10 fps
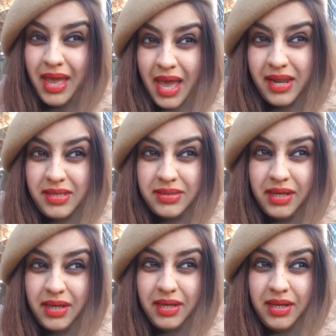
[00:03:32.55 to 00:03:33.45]

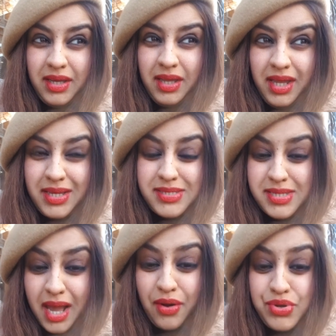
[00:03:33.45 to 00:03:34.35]
anything, it's
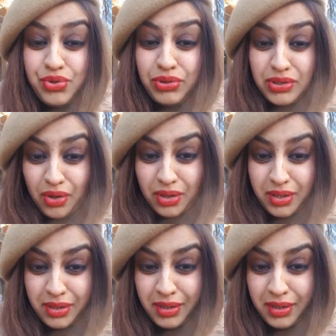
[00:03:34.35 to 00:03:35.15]
how you look